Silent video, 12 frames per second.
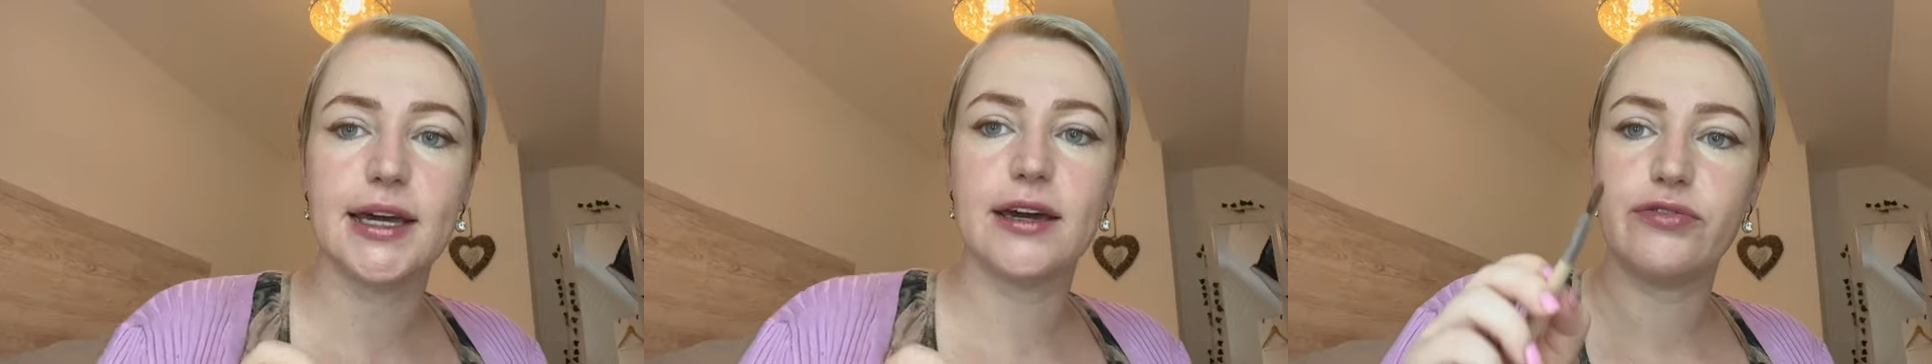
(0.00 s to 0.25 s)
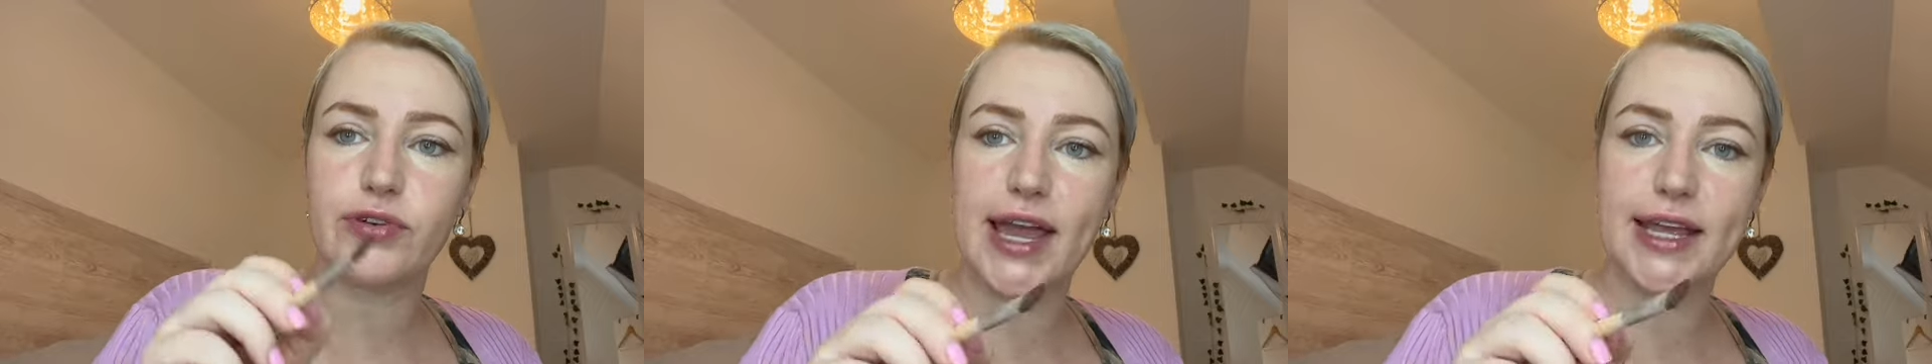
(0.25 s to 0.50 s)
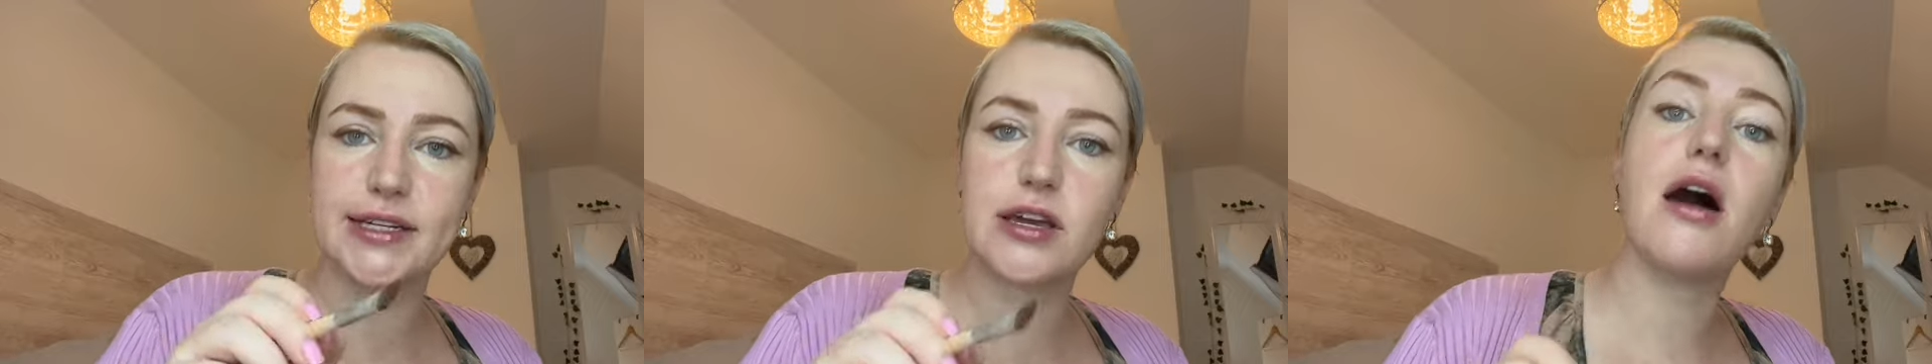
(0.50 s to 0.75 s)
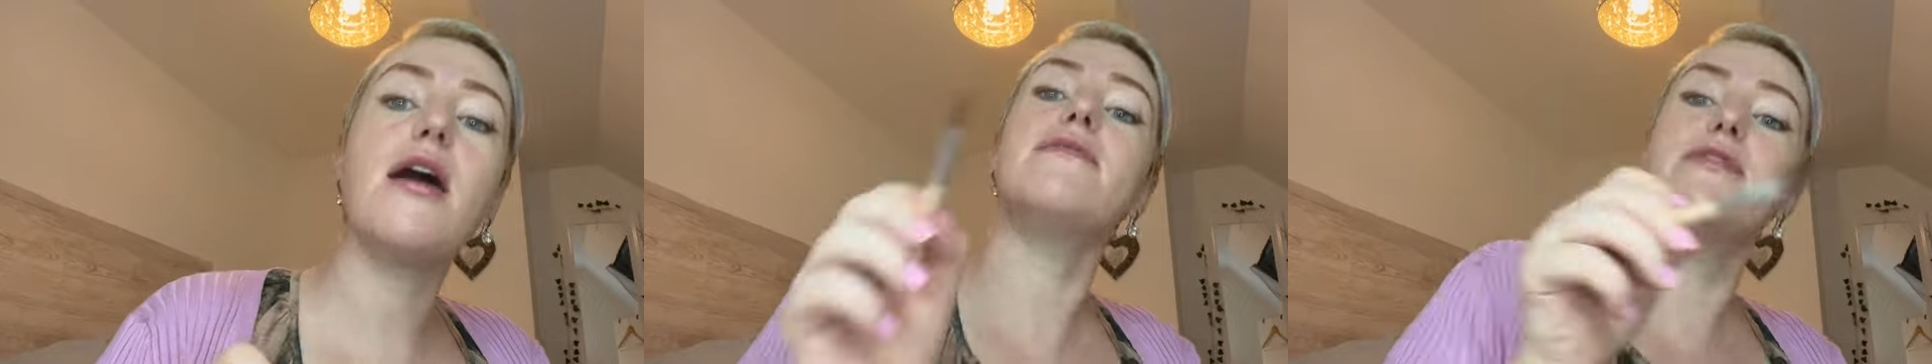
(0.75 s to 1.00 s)
a friend
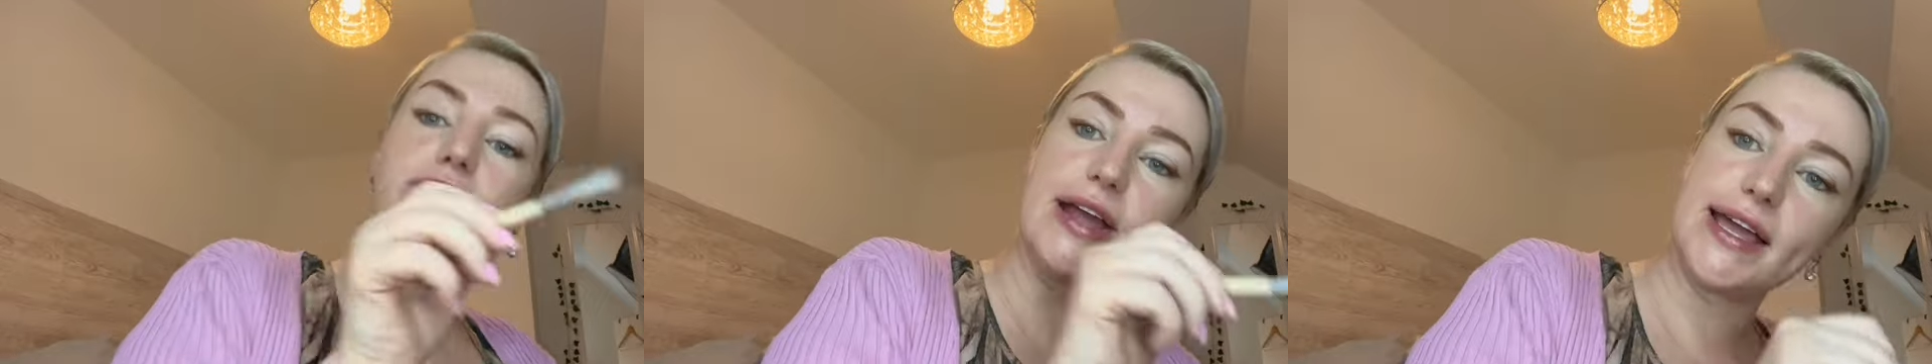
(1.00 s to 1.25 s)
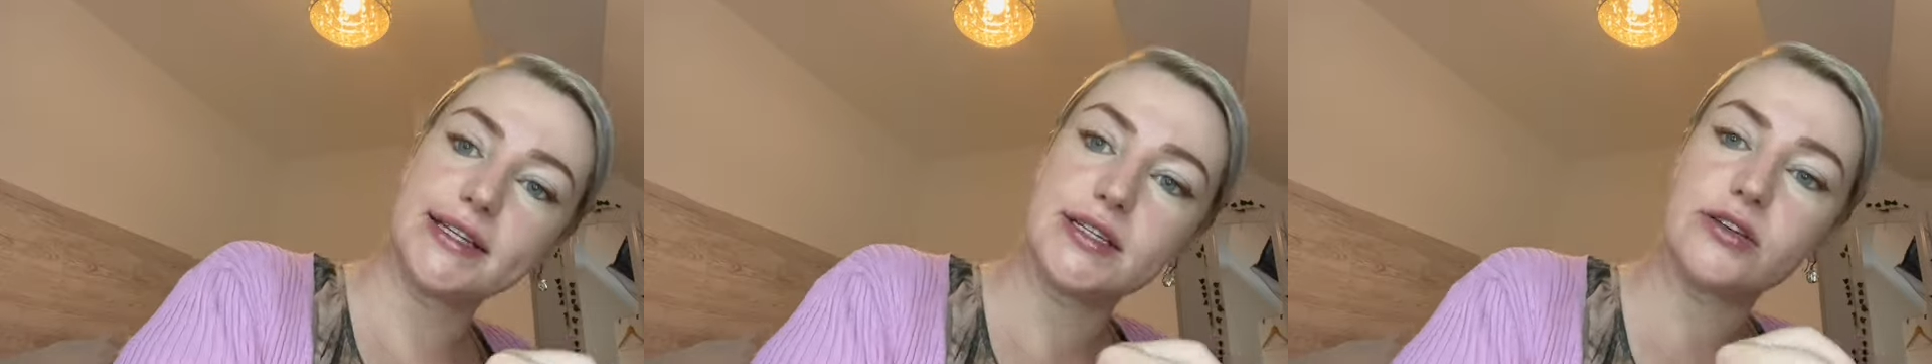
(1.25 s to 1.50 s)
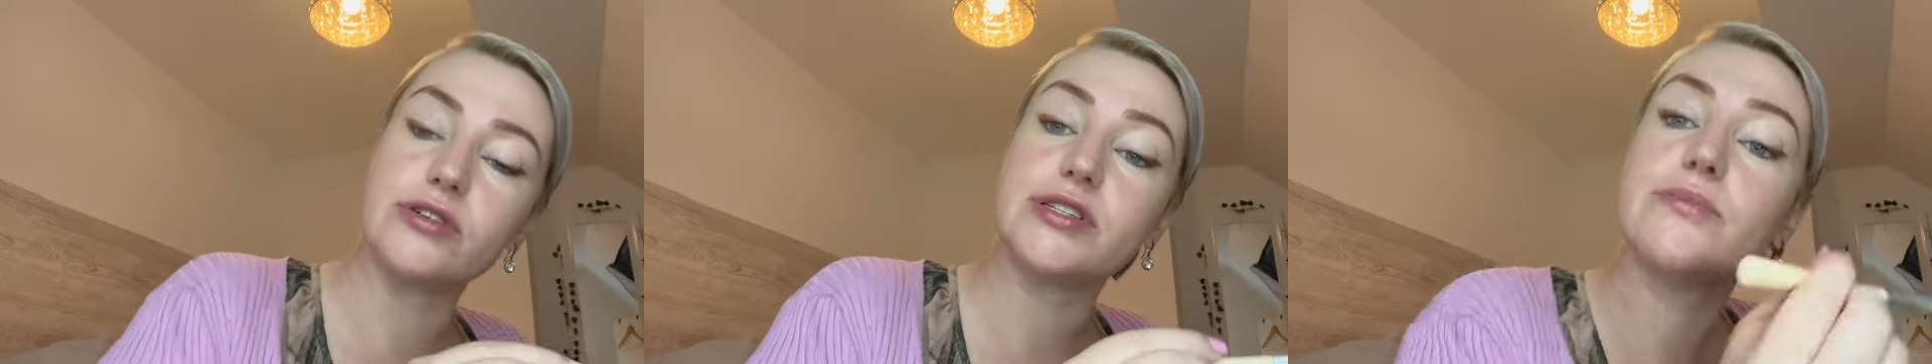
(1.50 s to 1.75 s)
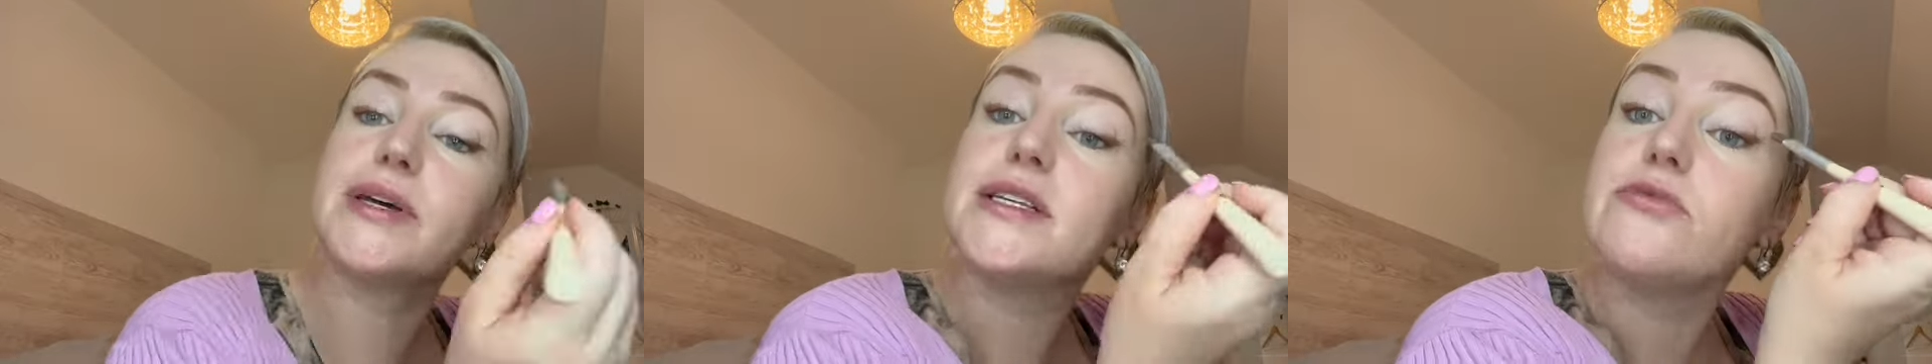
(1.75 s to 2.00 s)
of a friend, or
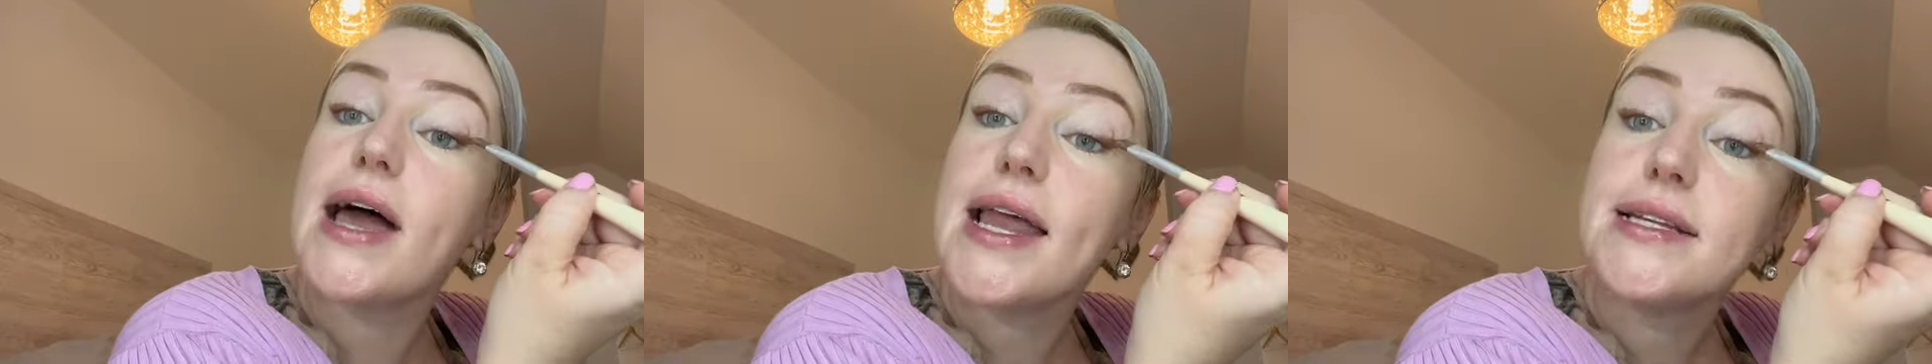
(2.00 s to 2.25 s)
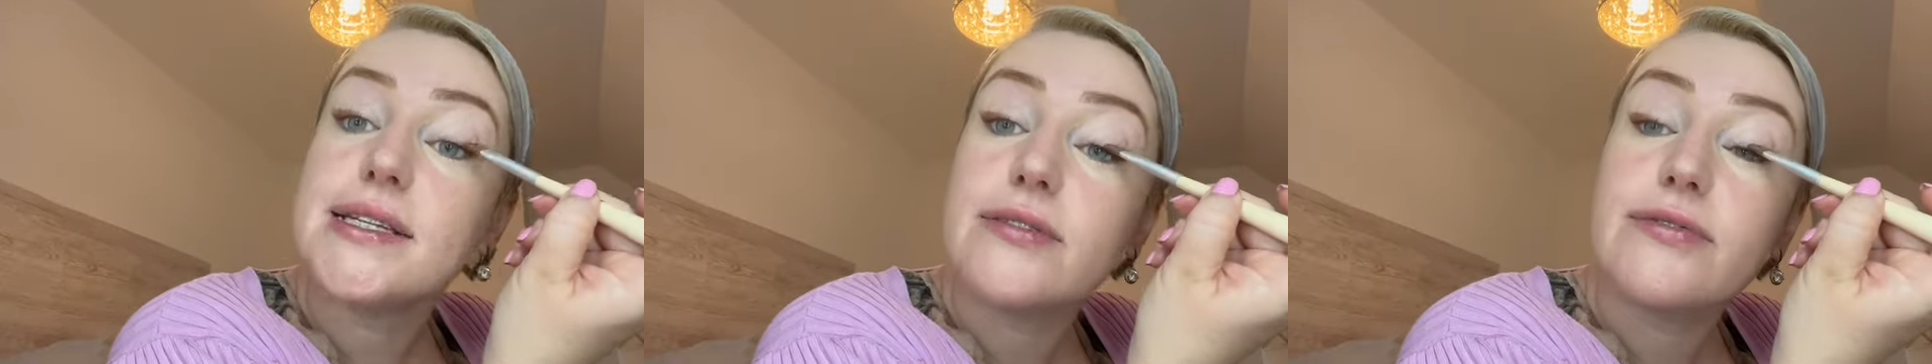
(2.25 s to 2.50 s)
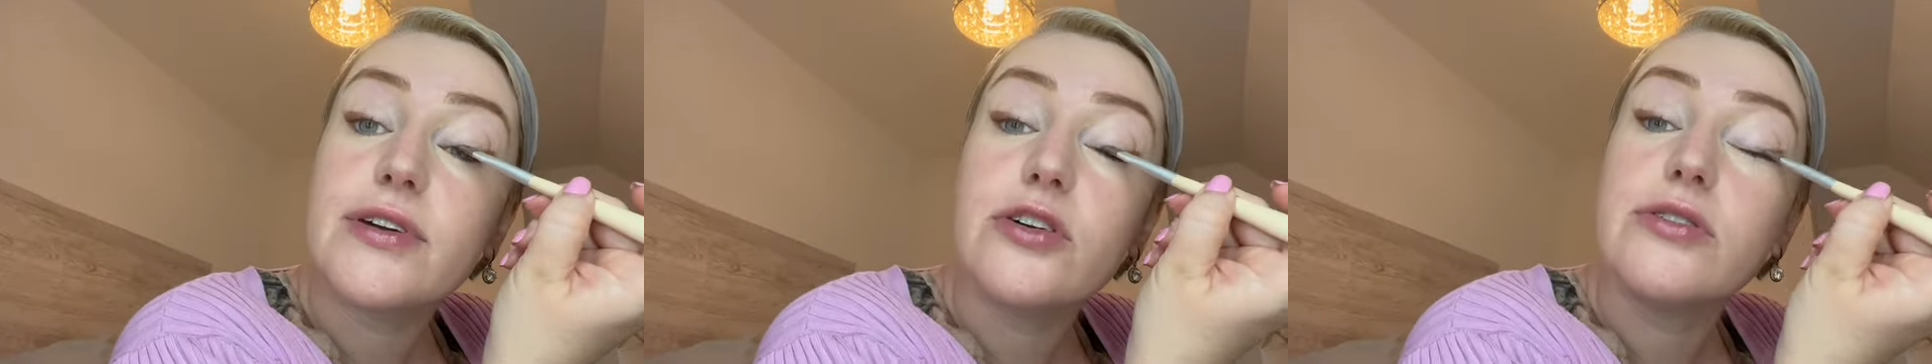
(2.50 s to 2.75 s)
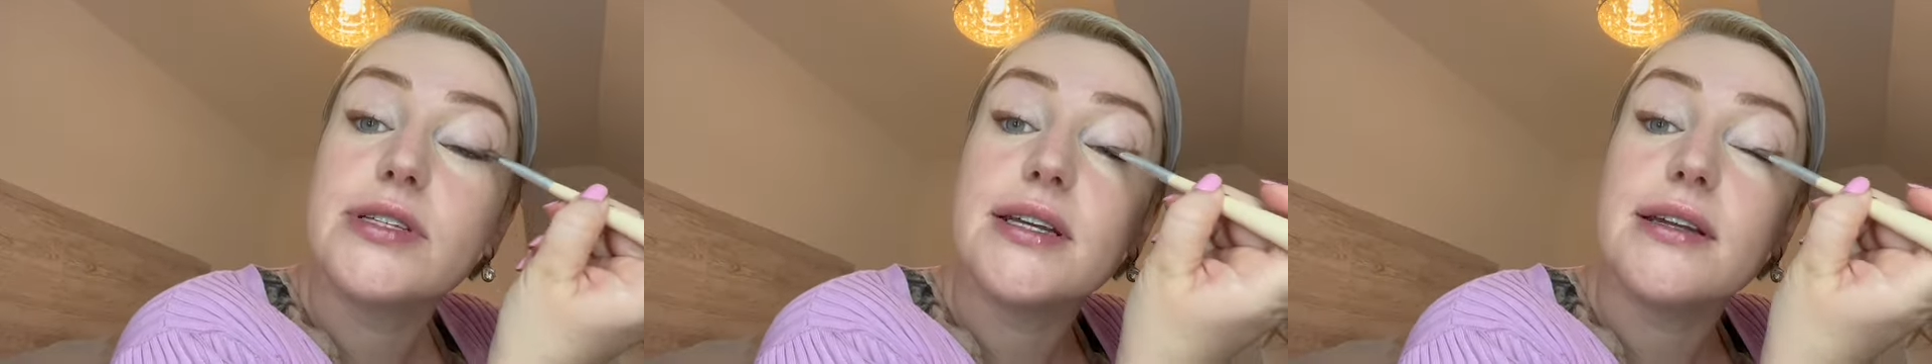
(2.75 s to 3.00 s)
somebody's relative, a
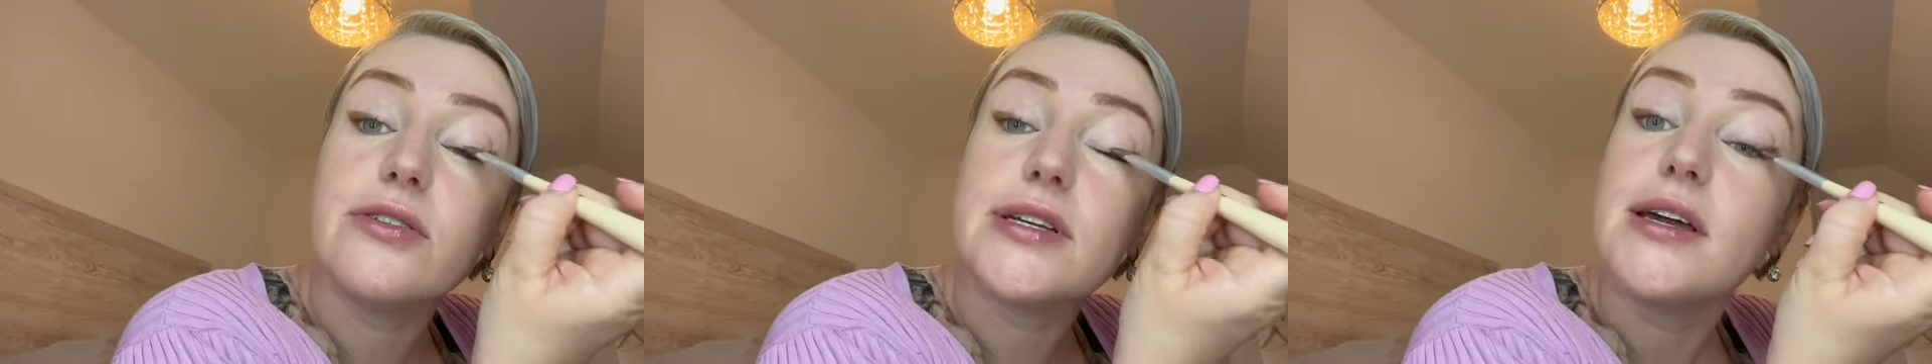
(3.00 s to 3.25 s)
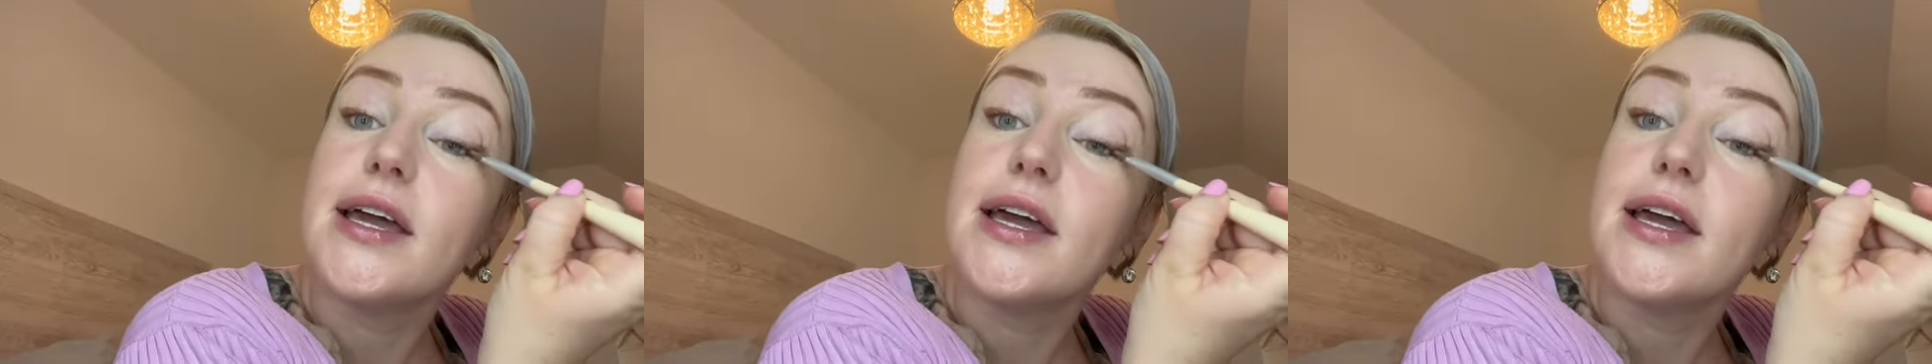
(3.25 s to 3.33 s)
cousin, or